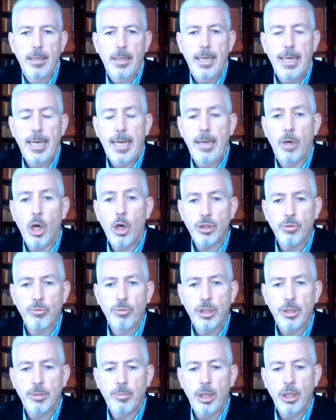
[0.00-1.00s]
And I'm
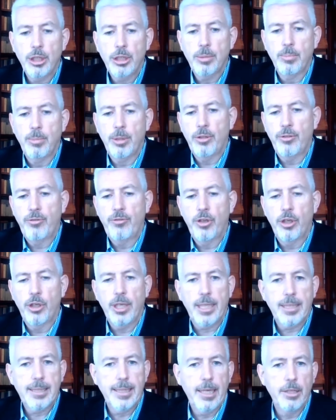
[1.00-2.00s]
also responsible
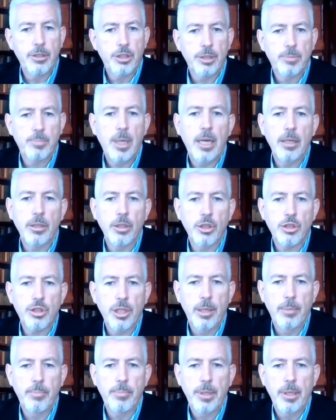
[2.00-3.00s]
for Accenture's
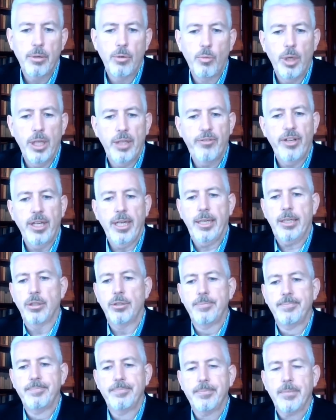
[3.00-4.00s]
partnership with
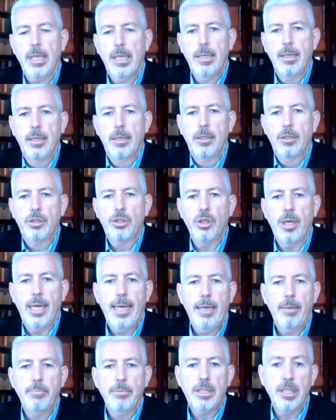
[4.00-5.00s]
Finacle. So
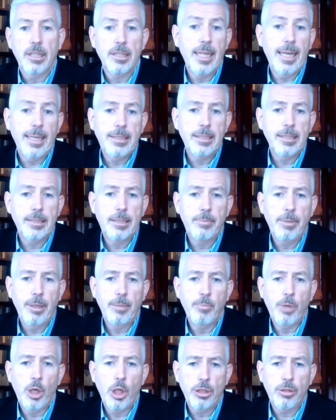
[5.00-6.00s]
I'm delighted to
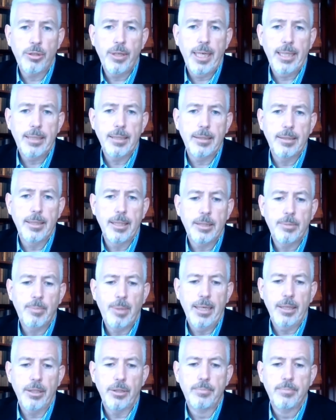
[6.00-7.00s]
be moderating this
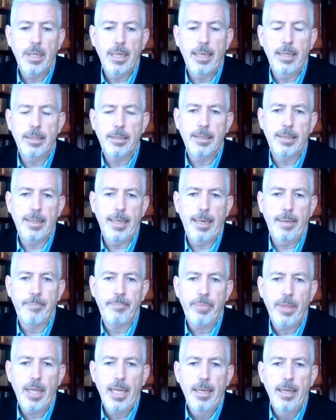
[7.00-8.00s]
panel
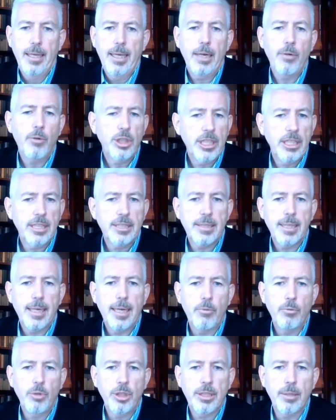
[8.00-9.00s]
today. And I want to
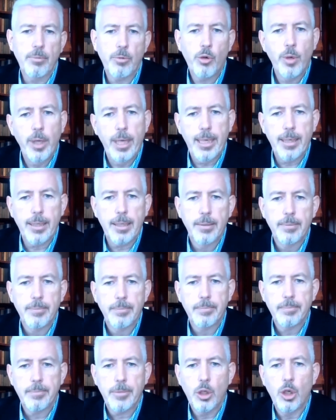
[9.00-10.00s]
start with some quick
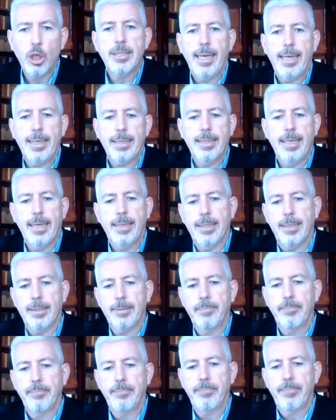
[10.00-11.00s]
context
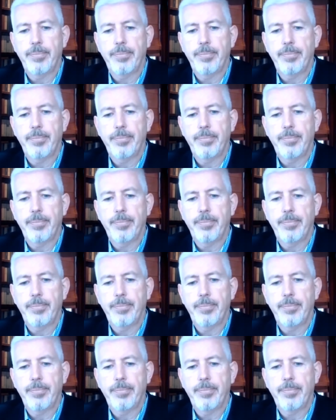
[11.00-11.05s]
setting.